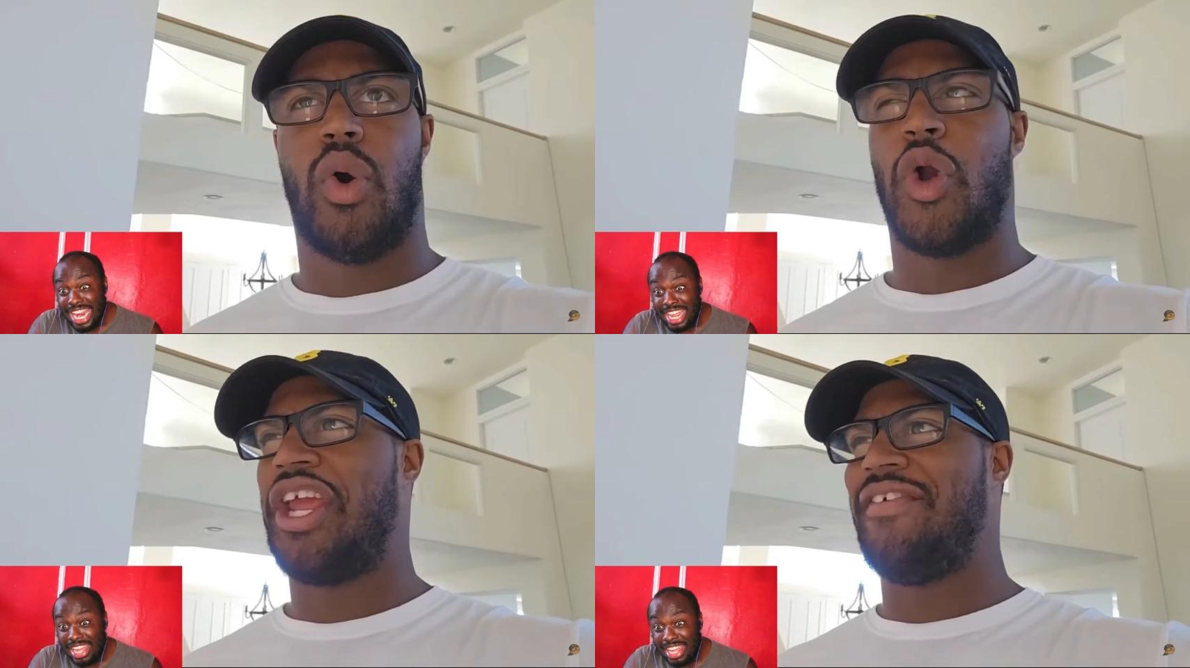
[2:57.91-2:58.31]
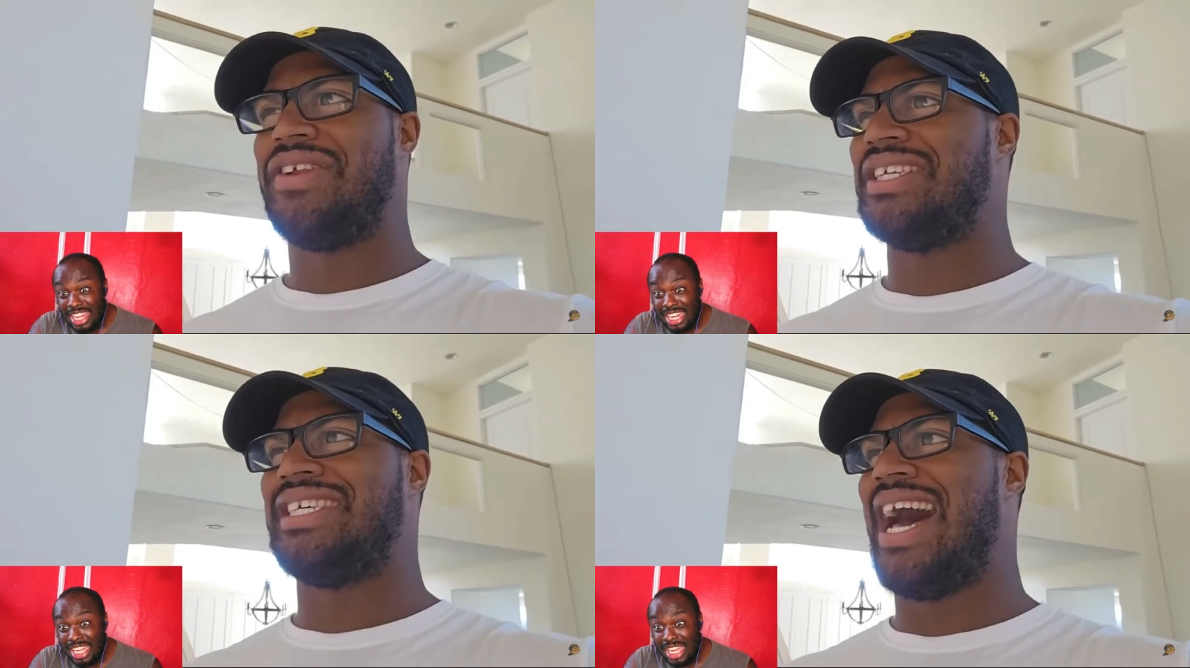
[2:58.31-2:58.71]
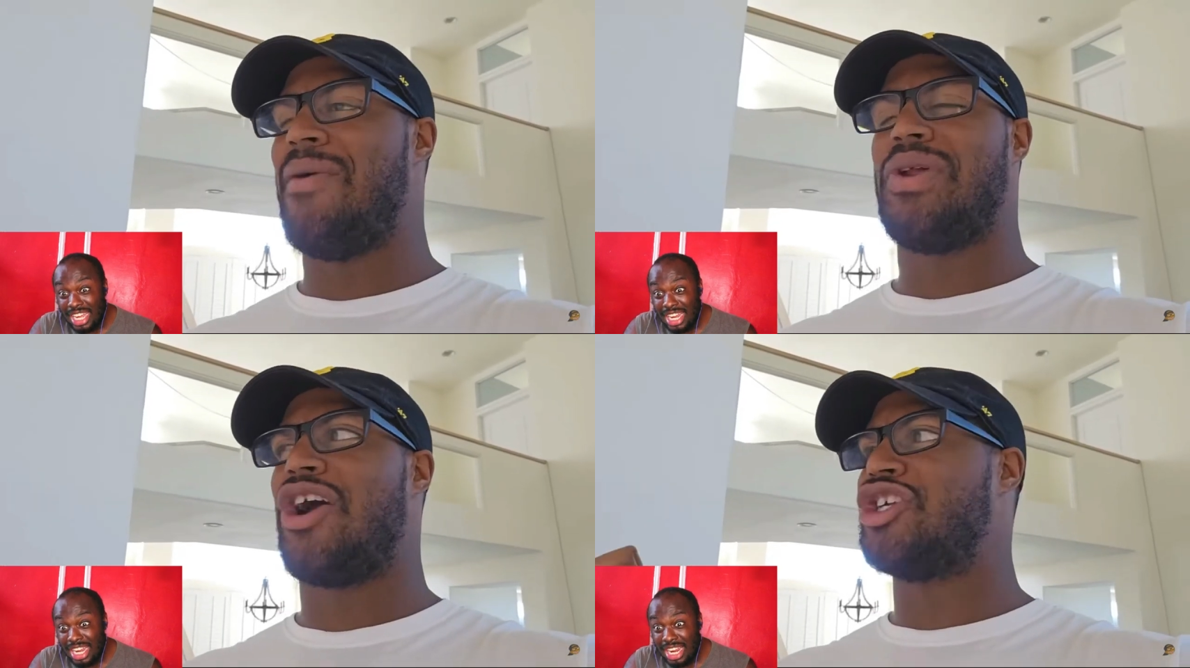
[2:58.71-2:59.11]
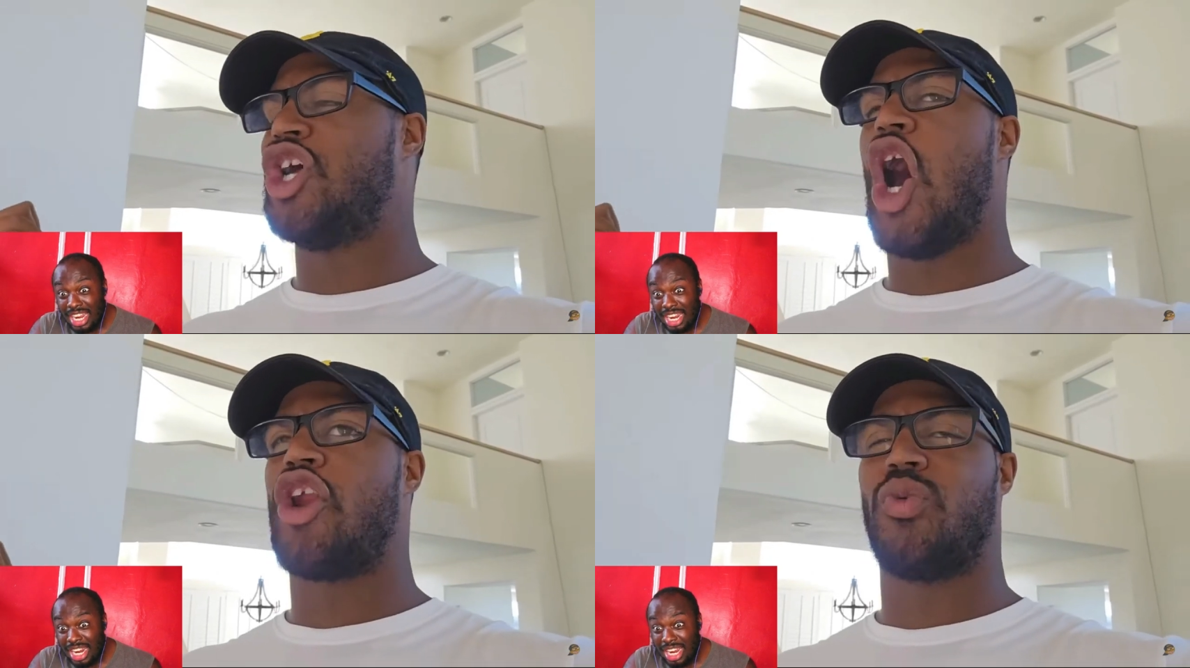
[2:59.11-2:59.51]
Speaker 1: Or even a time when our
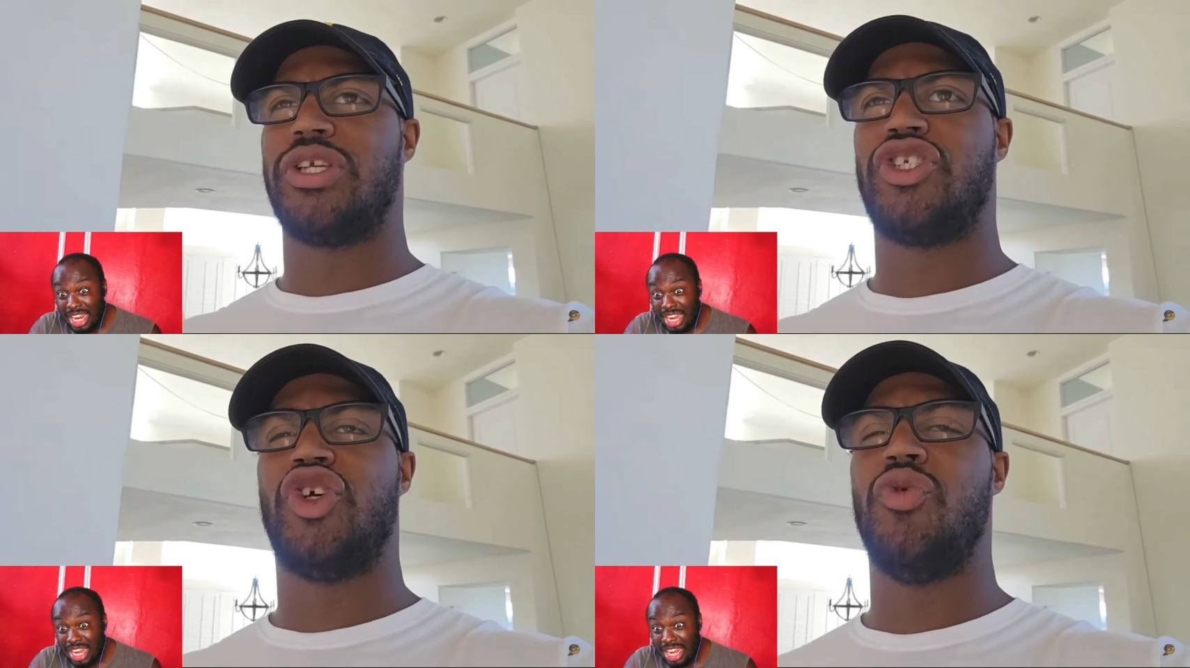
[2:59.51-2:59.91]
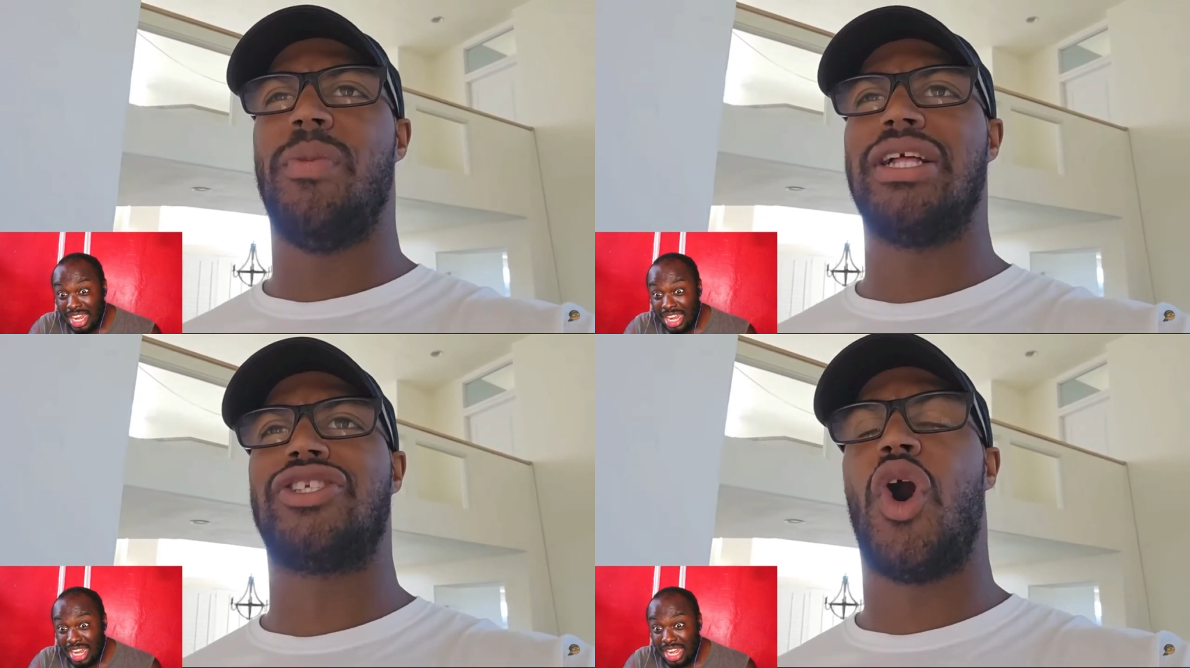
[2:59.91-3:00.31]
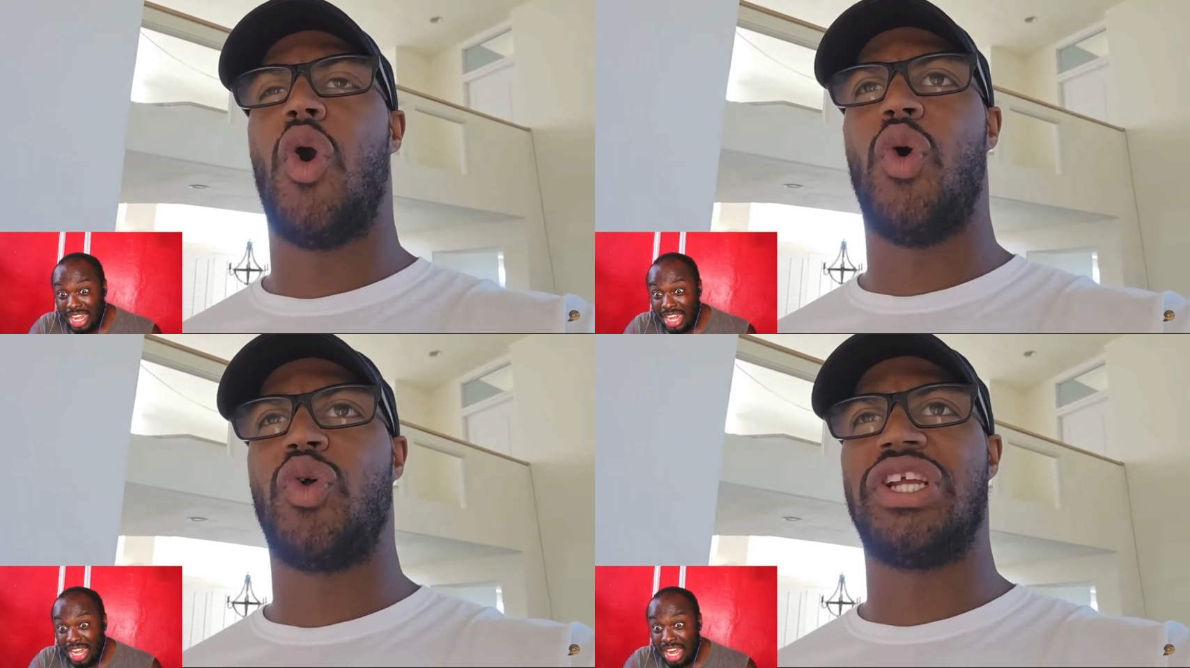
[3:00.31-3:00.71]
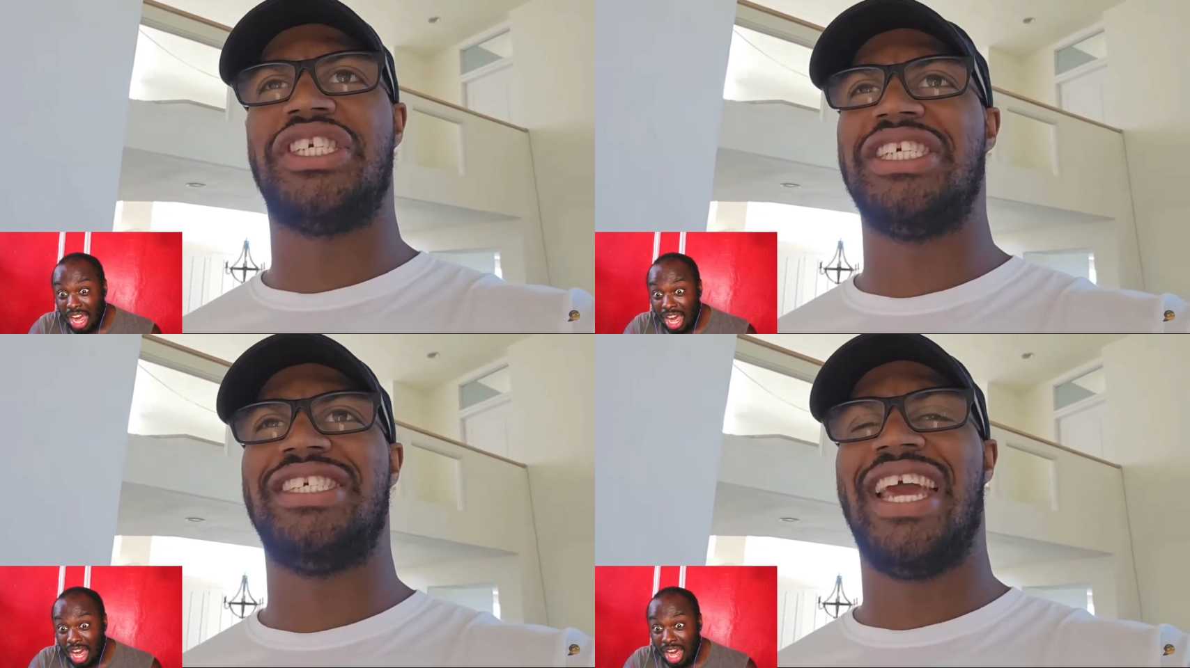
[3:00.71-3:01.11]
daughter was two months old and
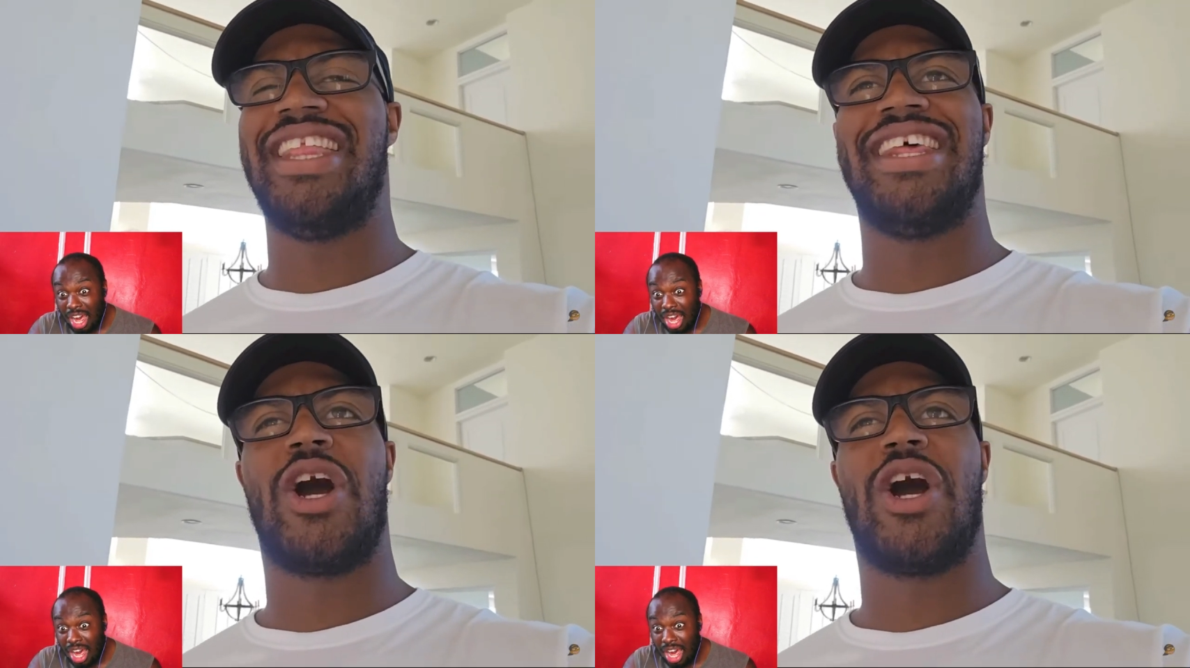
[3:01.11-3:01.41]
she said that